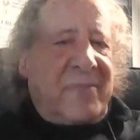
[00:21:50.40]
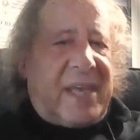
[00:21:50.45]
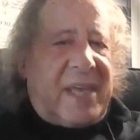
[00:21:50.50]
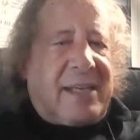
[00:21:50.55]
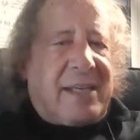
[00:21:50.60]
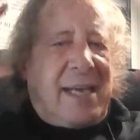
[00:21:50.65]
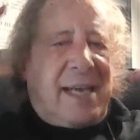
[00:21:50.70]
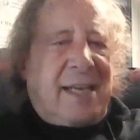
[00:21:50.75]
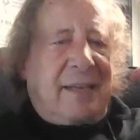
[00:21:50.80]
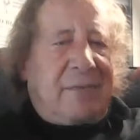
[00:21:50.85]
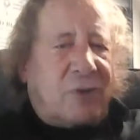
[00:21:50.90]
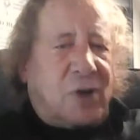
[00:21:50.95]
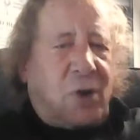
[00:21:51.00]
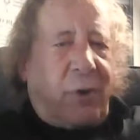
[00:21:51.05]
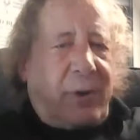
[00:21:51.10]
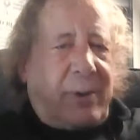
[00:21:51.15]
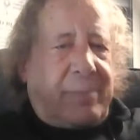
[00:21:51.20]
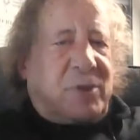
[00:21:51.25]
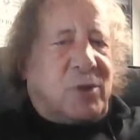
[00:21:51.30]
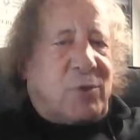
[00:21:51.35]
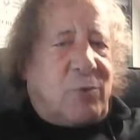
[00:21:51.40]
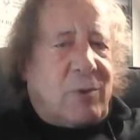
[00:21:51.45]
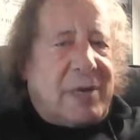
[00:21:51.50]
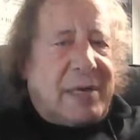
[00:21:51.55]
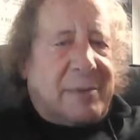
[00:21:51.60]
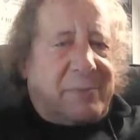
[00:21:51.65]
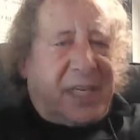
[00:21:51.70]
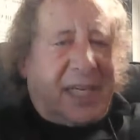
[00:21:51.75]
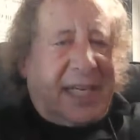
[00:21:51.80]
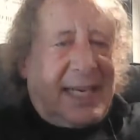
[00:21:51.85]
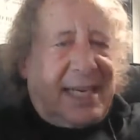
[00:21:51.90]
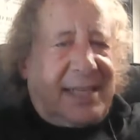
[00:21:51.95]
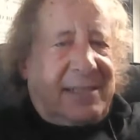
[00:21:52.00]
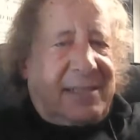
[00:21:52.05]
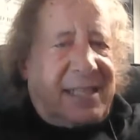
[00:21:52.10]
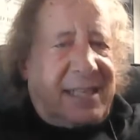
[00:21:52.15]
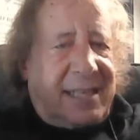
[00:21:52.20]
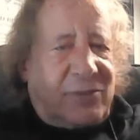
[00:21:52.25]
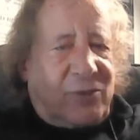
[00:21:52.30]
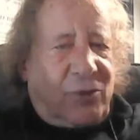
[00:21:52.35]
and go up to around my head
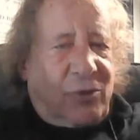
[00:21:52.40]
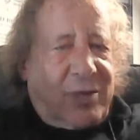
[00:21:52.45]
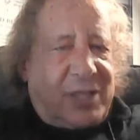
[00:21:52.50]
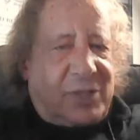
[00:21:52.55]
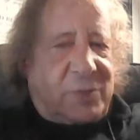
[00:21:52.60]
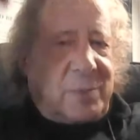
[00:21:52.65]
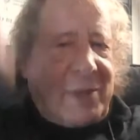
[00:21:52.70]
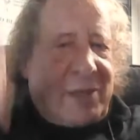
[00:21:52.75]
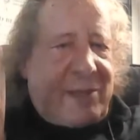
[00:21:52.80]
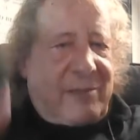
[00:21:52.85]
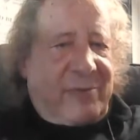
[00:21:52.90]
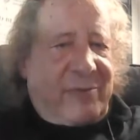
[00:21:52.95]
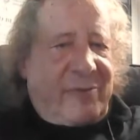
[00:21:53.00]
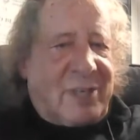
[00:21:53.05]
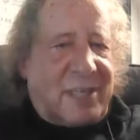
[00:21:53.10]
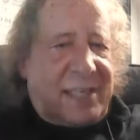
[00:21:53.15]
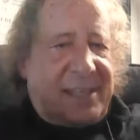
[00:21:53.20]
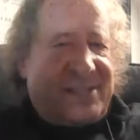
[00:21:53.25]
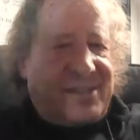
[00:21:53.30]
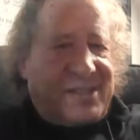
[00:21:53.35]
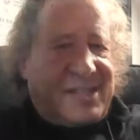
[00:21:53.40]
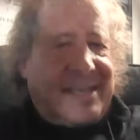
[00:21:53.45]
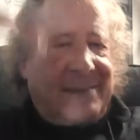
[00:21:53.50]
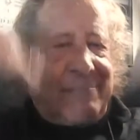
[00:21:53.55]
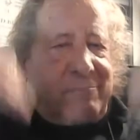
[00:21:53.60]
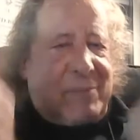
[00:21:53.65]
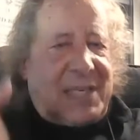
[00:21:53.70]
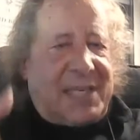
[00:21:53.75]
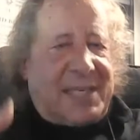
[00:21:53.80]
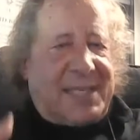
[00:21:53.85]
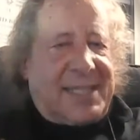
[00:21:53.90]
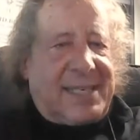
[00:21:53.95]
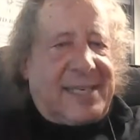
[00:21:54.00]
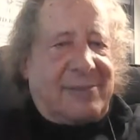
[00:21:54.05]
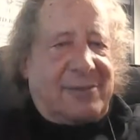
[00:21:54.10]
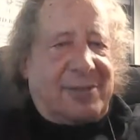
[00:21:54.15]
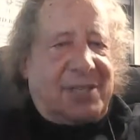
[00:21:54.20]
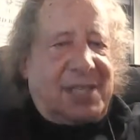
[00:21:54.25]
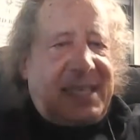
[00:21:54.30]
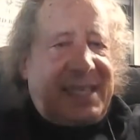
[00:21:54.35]
and get transmogrified and sent back
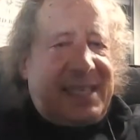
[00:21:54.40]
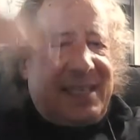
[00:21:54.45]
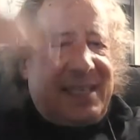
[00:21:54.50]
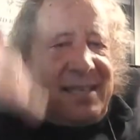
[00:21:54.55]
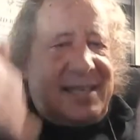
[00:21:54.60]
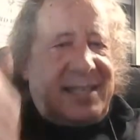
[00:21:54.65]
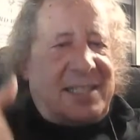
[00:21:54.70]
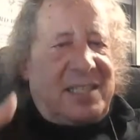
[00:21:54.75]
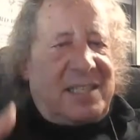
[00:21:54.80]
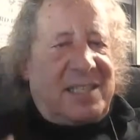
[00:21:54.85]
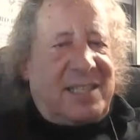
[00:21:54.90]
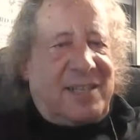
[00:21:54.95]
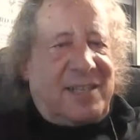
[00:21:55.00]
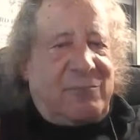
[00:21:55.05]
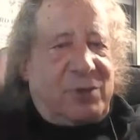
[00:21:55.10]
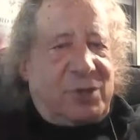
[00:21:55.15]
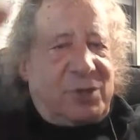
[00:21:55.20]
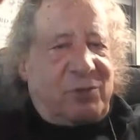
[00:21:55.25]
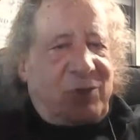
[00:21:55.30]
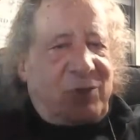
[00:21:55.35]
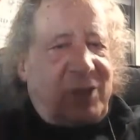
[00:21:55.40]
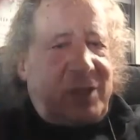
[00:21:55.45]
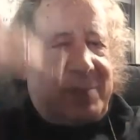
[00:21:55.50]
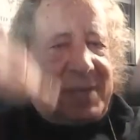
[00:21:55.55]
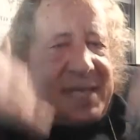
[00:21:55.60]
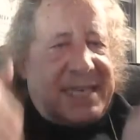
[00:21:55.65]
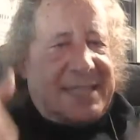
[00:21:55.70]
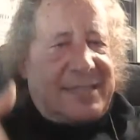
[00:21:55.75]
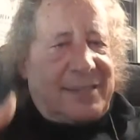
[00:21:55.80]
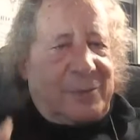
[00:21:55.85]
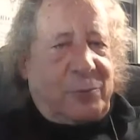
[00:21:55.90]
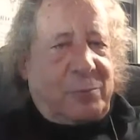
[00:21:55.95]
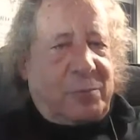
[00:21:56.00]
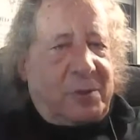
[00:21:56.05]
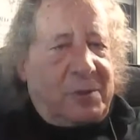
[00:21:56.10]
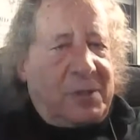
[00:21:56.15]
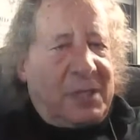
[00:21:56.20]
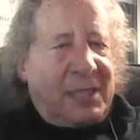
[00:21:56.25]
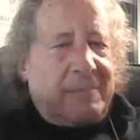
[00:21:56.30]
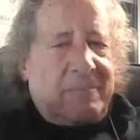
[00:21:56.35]
down in a continuous feedback loop.
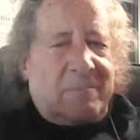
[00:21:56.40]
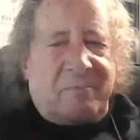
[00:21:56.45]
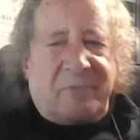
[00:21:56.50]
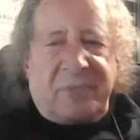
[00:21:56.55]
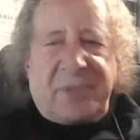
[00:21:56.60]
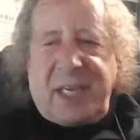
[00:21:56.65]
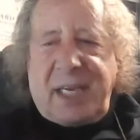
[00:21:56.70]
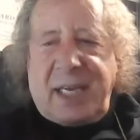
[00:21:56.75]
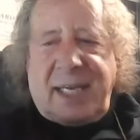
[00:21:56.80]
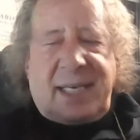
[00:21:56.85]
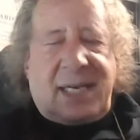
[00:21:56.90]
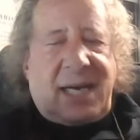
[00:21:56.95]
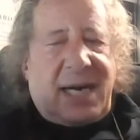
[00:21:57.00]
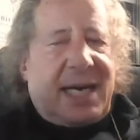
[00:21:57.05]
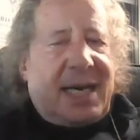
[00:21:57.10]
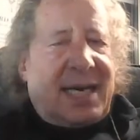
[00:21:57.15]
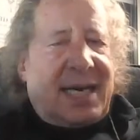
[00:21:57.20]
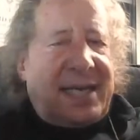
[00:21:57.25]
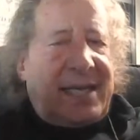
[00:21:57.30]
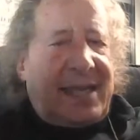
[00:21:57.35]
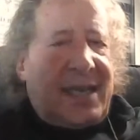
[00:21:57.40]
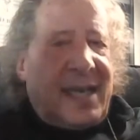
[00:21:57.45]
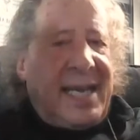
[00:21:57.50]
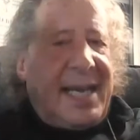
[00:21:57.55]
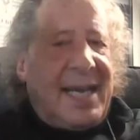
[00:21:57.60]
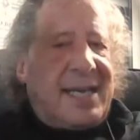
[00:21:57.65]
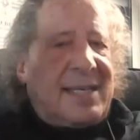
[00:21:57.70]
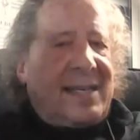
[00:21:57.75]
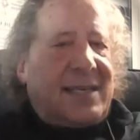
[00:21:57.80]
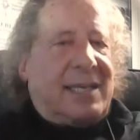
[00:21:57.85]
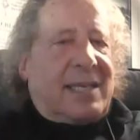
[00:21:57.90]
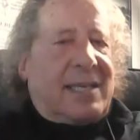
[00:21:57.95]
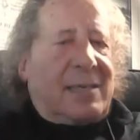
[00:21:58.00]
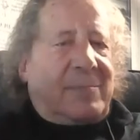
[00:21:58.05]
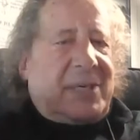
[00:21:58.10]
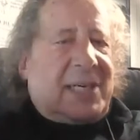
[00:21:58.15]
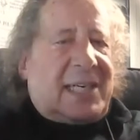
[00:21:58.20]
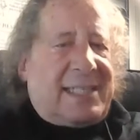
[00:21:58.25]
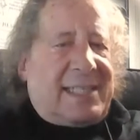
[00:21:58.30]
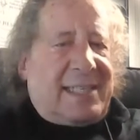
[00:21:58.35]
And I had an
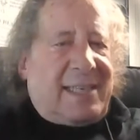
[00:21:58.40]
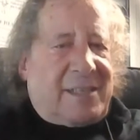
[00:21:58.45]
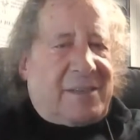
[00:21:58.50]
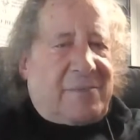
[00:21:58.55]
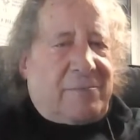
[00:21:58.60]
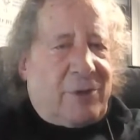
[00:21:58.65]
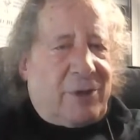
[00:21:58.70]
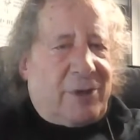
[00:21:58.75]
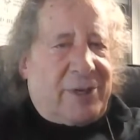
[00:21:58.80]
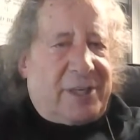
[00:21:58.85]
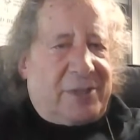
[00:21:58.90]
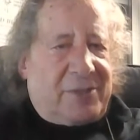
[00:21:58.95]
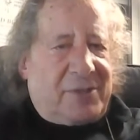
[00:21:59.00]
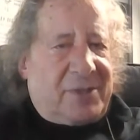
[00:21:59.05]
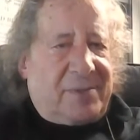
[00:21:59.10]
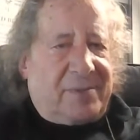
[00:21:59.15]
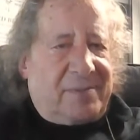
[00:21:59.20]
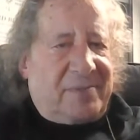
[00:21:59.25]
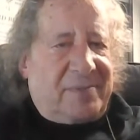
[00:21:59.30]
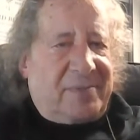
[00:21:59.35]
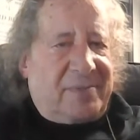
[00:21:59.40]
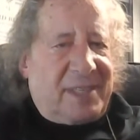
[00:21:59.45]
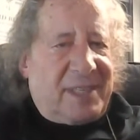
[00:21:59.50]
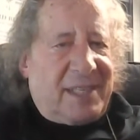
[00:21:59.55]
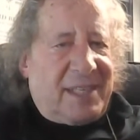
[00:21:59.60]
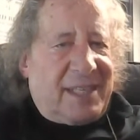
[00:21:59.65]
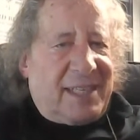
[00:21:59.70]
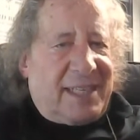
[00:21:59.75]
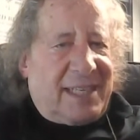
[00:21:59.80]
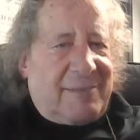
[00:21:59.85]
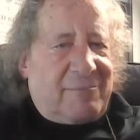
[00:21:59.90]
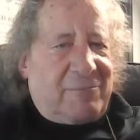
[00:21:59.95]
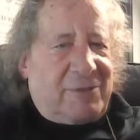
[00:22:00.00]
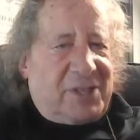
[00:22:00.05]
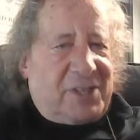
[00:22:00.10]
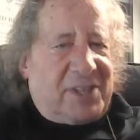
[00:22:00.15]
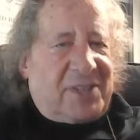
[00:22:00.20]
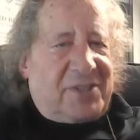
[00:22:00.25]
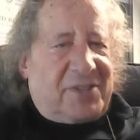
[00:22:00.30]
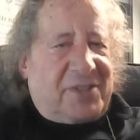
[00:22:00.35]
out-of-body experience. I
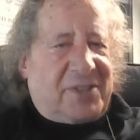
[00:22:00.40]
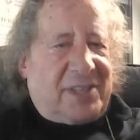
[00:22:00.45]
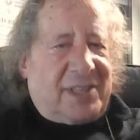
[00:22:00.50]
was on the